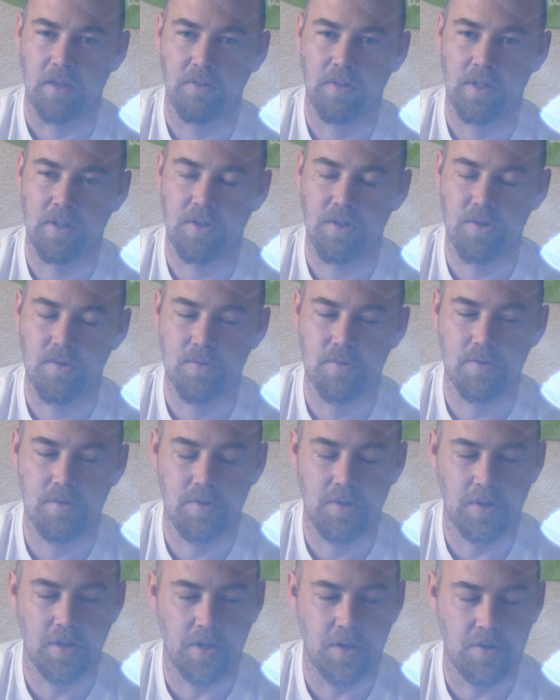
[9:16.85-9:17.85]
then
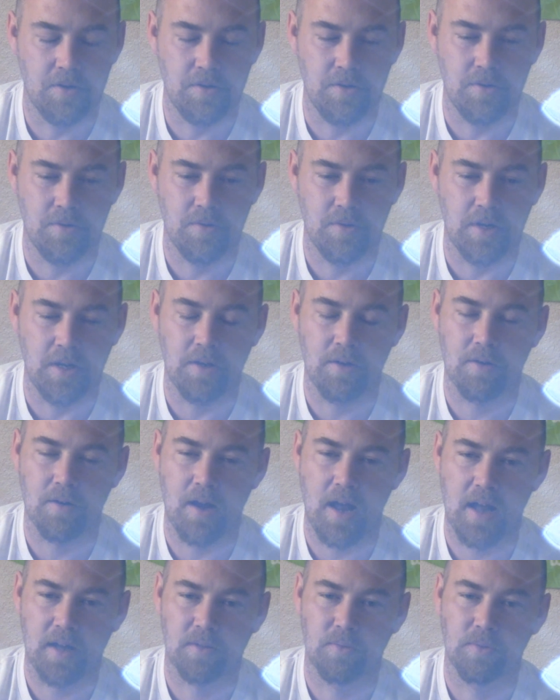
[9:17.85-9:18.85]
you
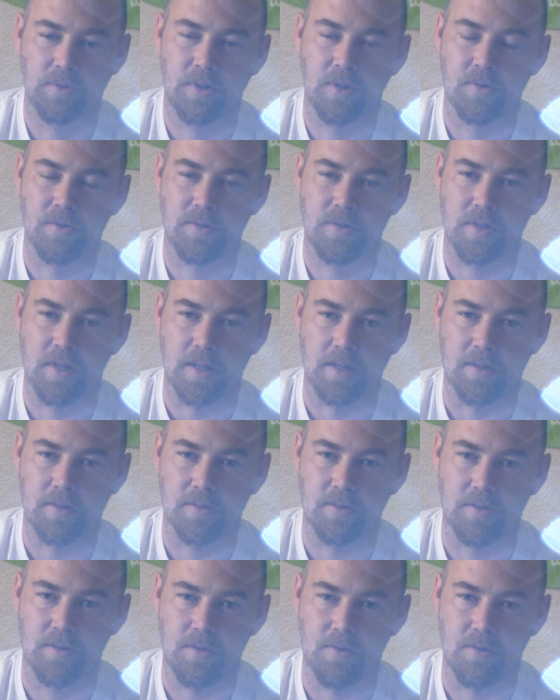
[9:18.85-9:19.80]
interact with those things,